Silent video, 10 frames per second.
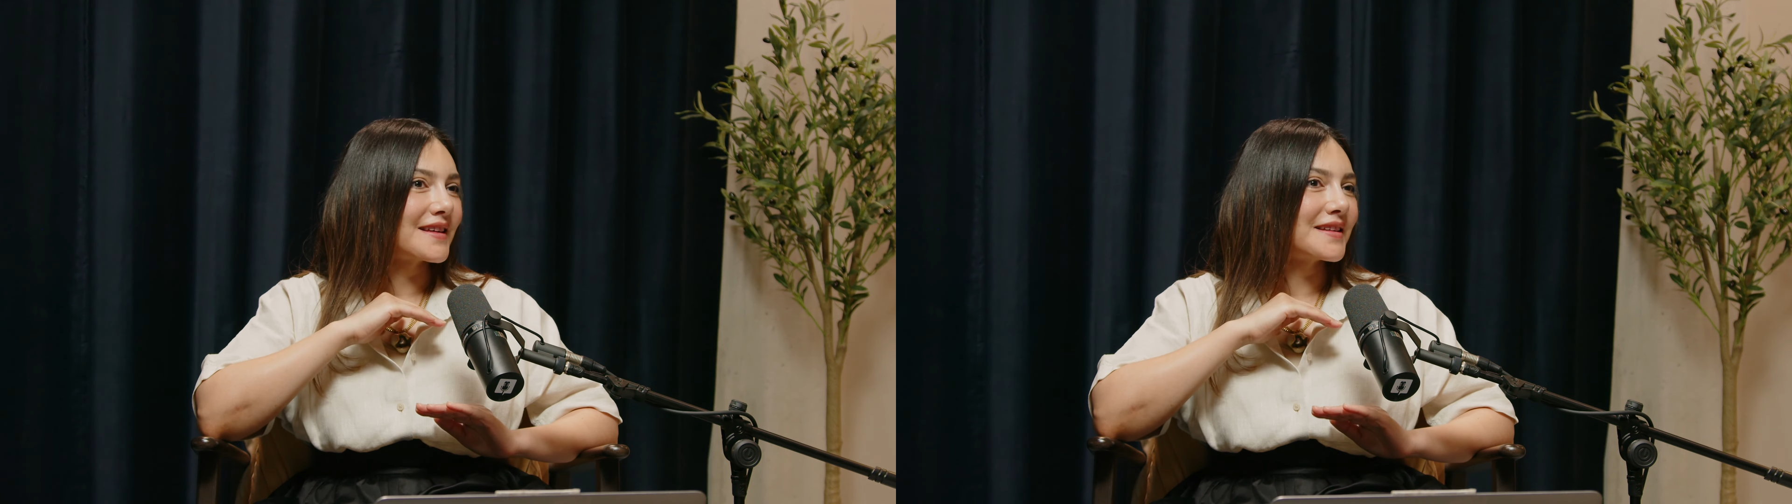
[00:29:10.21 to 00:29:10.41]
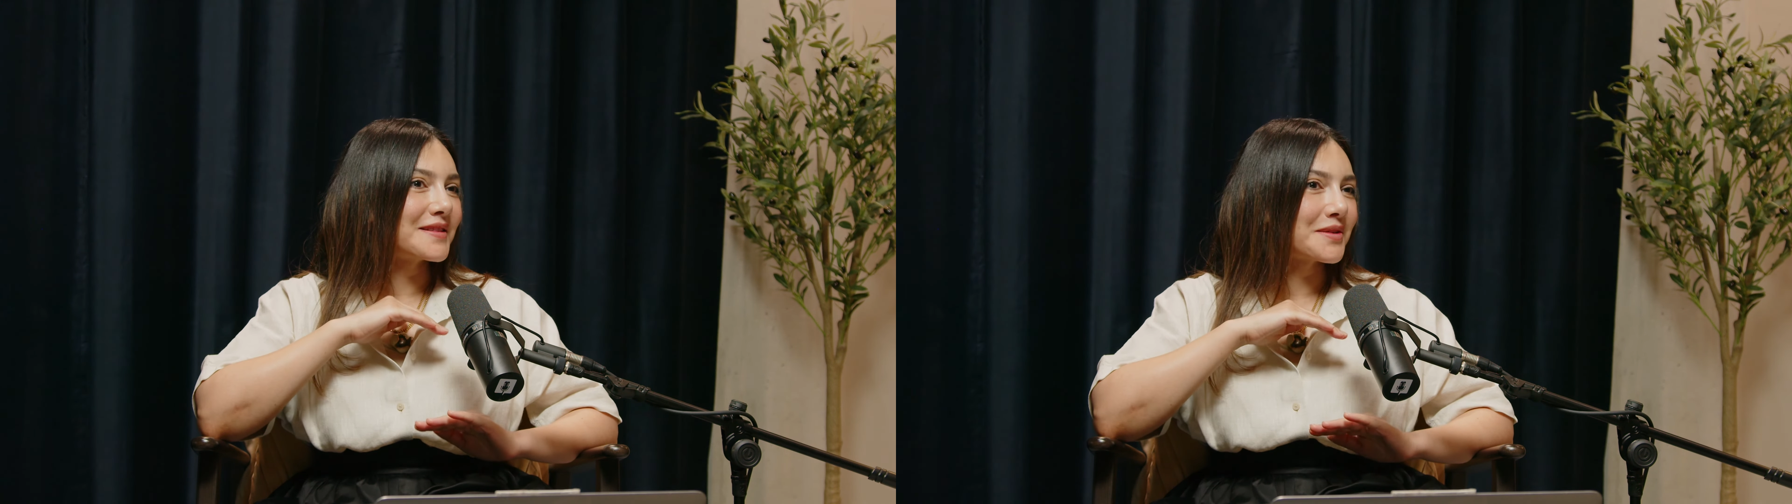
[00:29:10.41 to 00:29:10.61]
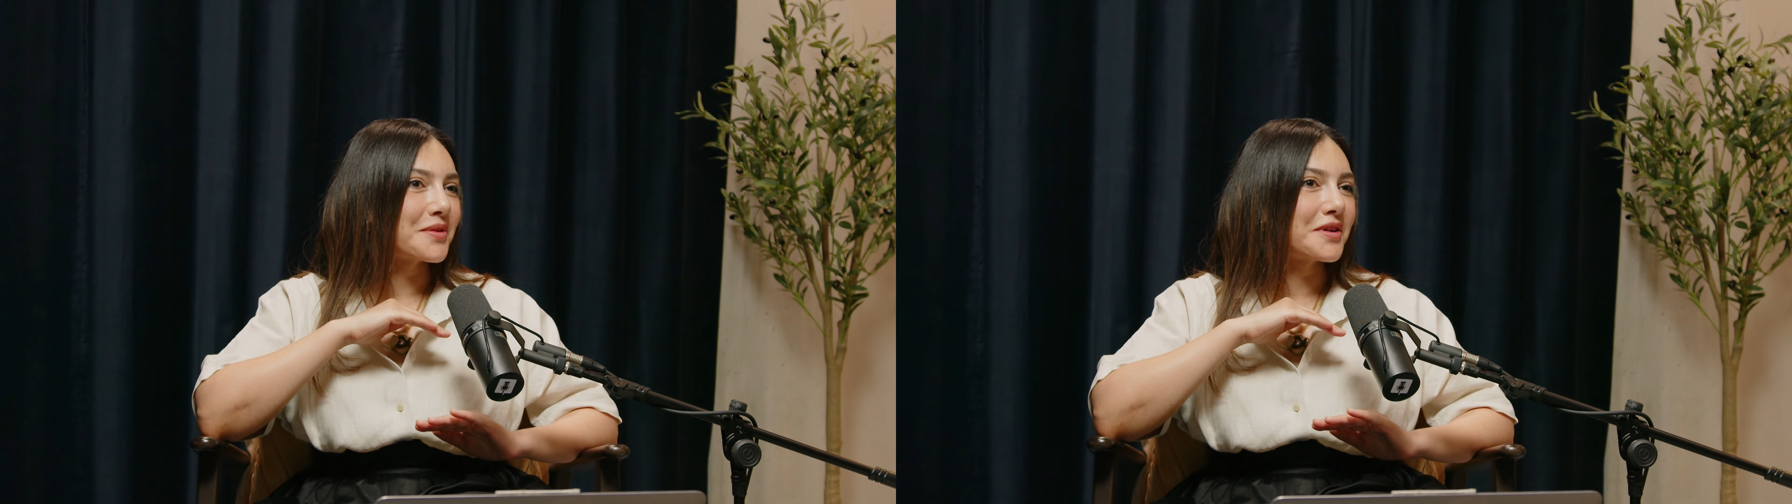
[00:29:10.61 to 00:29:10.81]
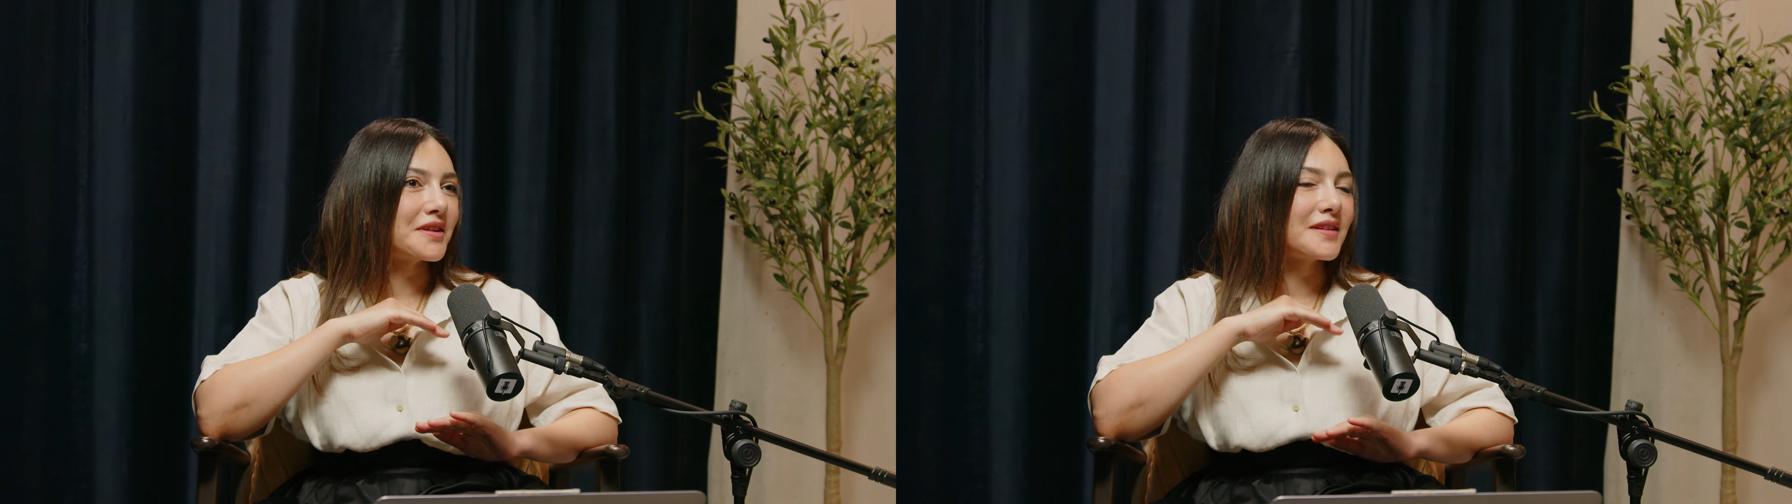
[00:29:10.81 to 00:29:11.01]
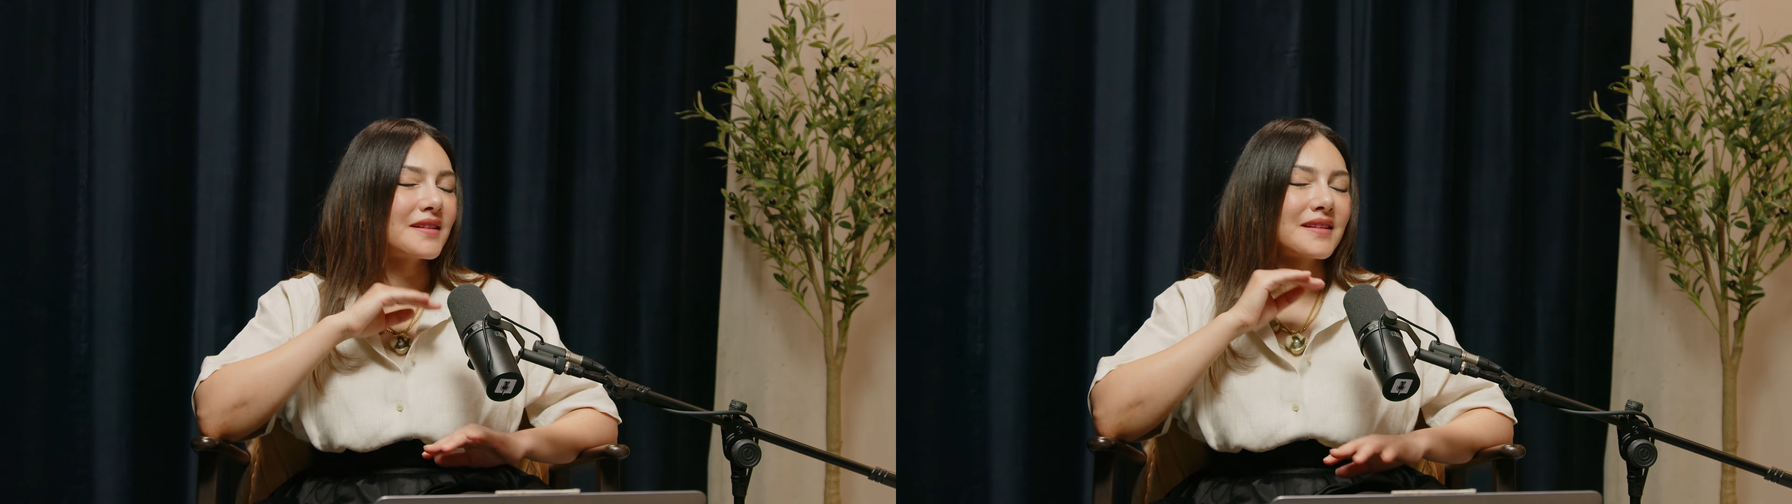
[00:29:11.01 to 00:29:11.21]
and so
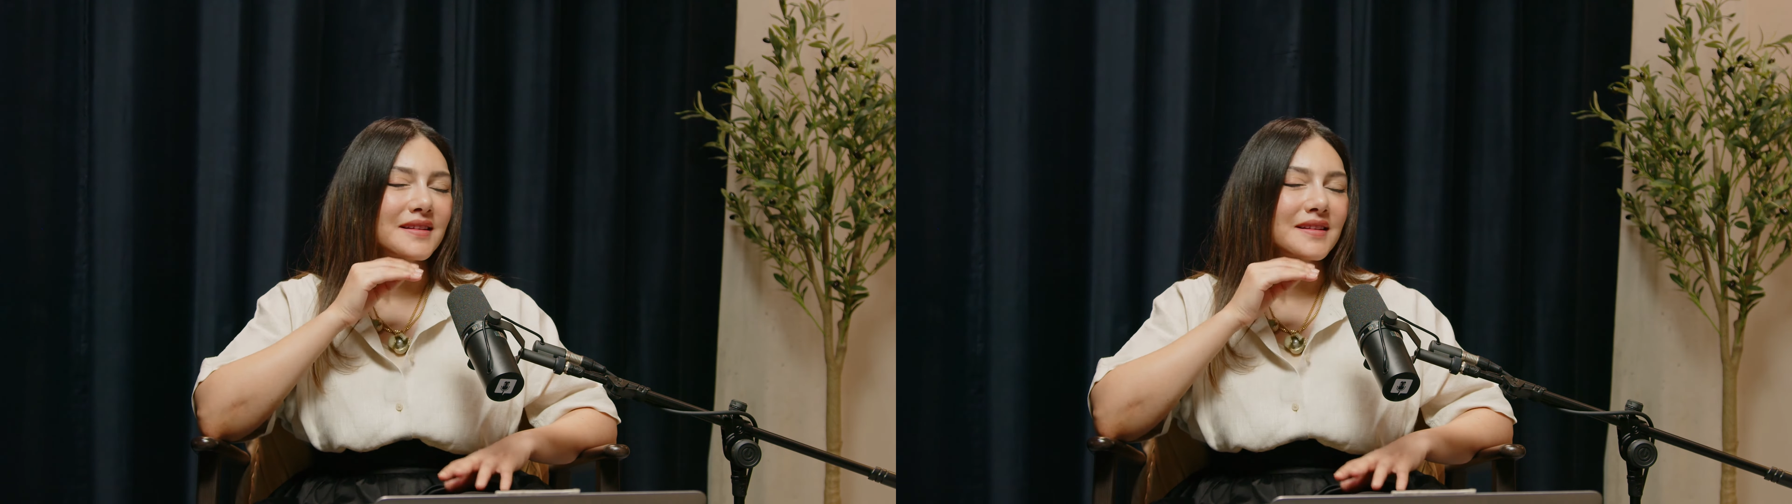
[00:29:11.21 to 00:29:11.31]
on.